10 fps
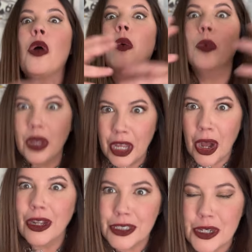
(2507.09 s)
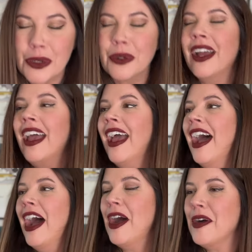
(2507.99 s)
we all do.
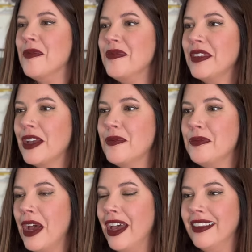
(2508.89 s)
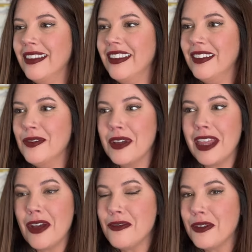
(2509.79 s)
Um, but
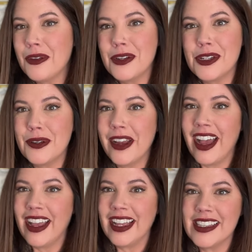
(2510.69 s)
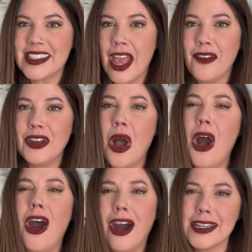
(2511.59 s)
without further ado, guys, have an
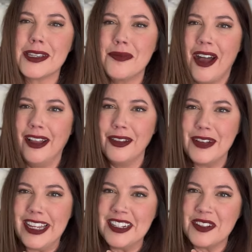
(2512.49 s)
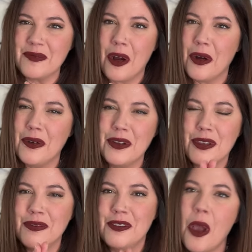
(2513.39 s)
awesome Halloween tomorrow.
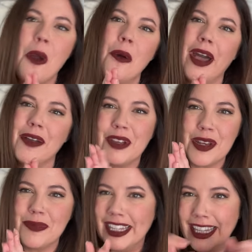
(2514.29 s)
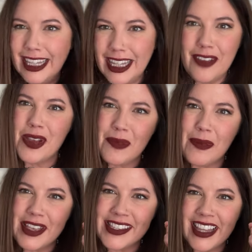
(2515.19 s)
You know I'm going to be living my
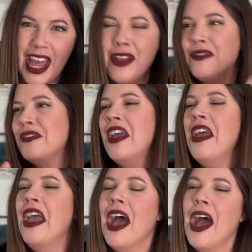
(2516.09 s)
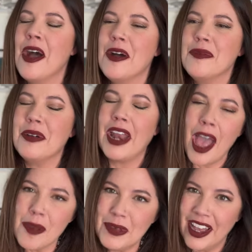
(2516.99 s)
best life, um, but
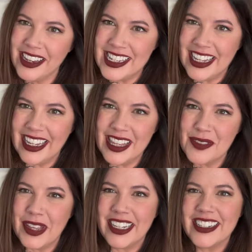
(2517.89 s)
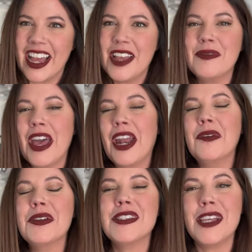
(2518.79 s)
happy hunting in the meantime, and I
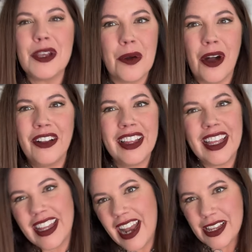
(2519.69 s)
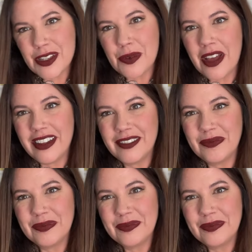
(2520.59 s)
will see you all in the next one.